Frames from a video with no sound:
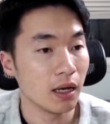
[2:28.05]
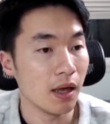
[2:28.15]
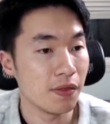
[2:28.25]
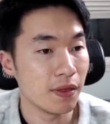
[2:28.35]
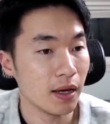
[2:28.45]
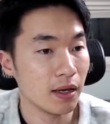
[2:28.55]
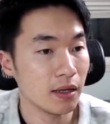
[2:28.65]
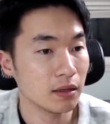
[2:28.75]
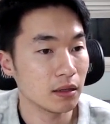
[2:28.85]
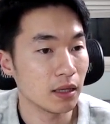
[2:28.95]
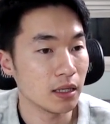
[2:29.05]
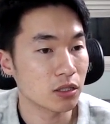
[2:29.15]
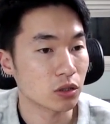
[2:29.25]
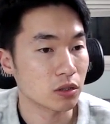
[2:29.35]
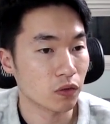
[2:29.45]
and then they
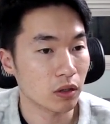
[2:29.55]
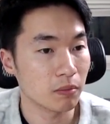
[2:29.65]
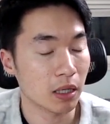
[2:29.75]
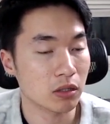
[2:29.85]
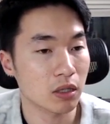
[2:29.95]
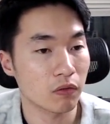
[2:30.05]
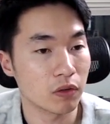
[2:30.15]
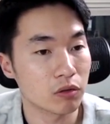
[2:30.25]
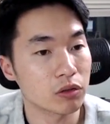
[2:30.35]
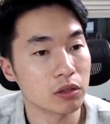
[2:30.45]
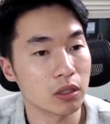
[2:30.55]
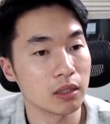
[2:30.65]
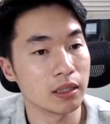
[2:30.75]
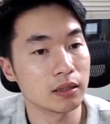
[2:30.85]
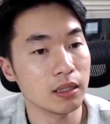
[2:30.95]
searched for a Microsoft recruiter
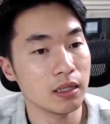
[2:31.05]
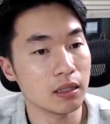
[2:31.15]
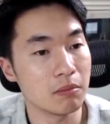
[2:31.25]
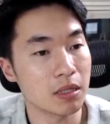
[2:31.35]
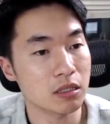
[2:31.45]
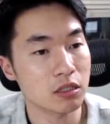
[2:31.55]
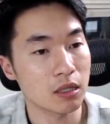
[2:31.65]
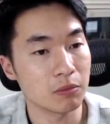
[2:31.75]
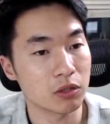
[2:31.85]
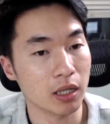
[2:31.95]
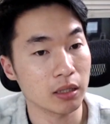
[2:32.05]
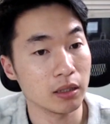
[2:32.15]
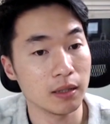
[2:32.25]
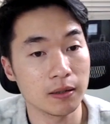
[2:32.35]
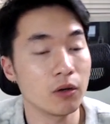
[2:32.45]
on LinkedIn and messaged them directly.